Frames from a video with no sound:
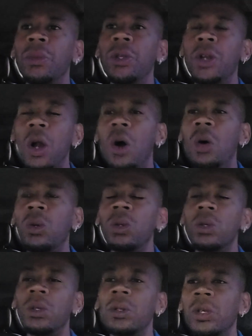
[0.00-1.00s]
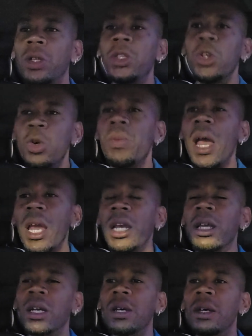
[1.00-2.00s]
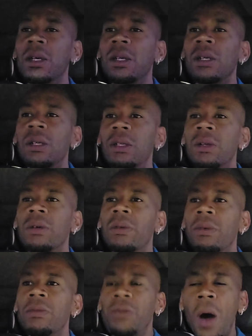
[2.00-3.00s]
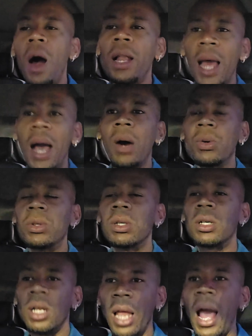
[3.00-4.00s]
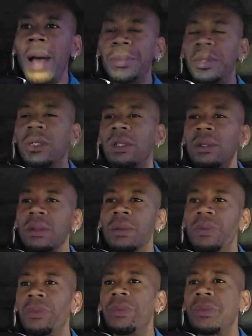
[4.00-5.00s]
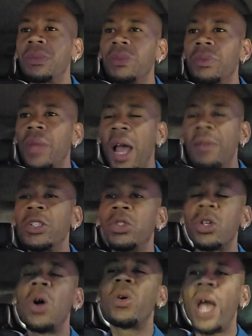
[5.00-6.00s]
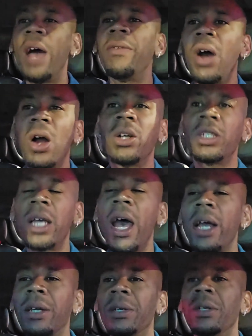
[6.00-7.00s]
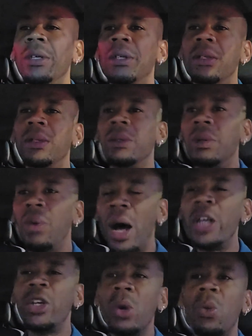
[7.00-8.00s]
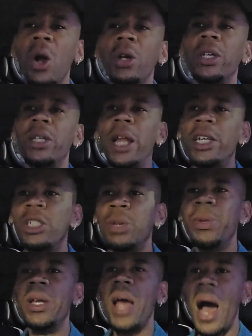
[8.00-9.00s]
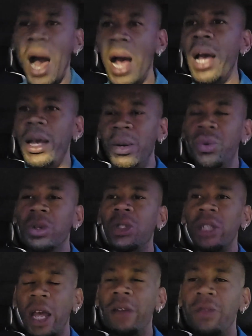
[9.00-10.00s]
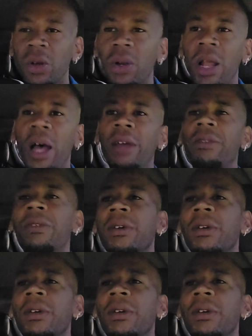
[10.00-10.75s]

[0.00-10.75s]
You know, you may fall out, collapse, have a stroke, have a heart attack while you're working next to me. I will save your life.